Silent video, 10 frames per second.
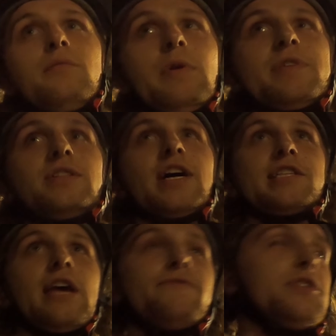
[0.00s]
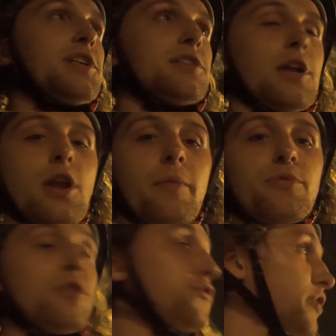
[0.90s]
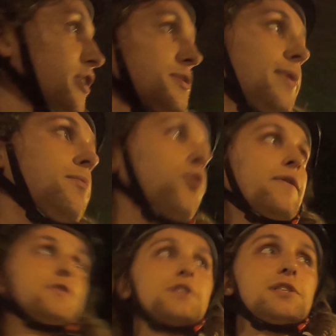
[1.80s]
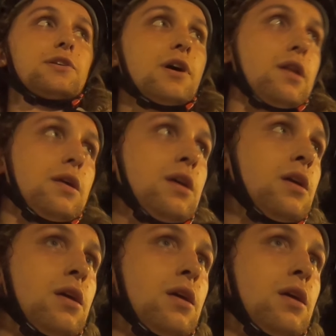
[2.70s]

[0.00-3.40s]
Maybe less emphasis on number of tricks, but more emphasis on